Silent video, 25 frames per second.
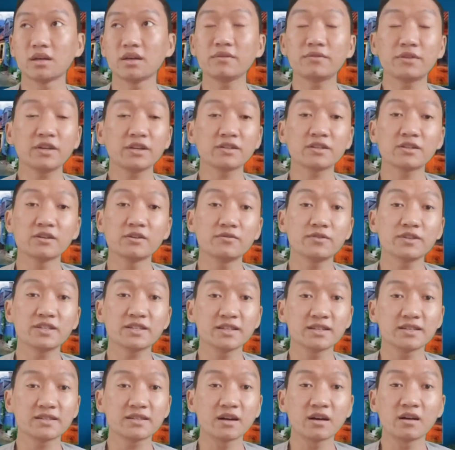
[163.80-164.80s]

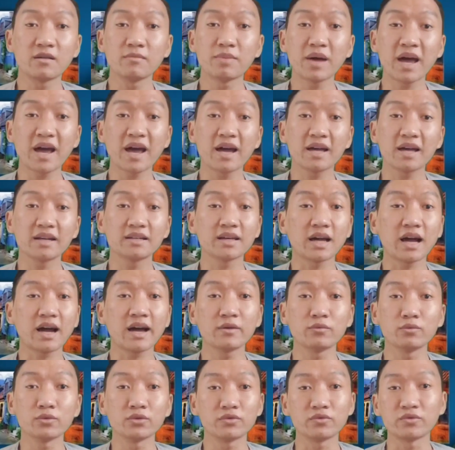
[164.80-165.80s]
services are bad, I
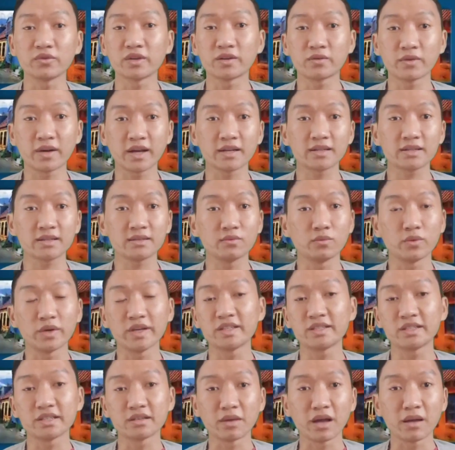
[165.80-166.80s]
would regret
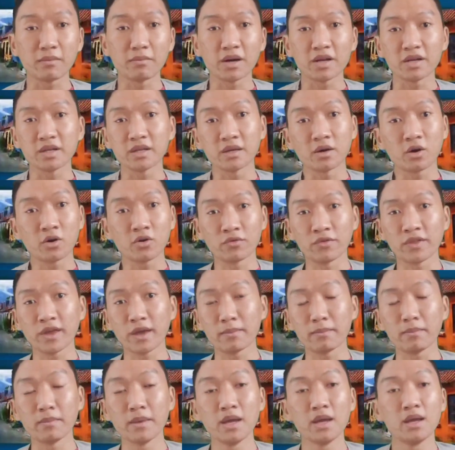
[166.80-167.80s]
wasting my money on
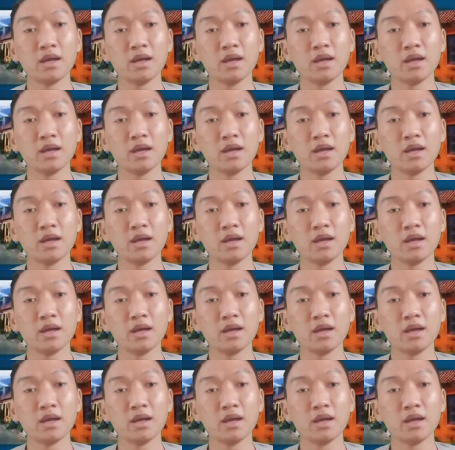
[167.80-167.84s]
them.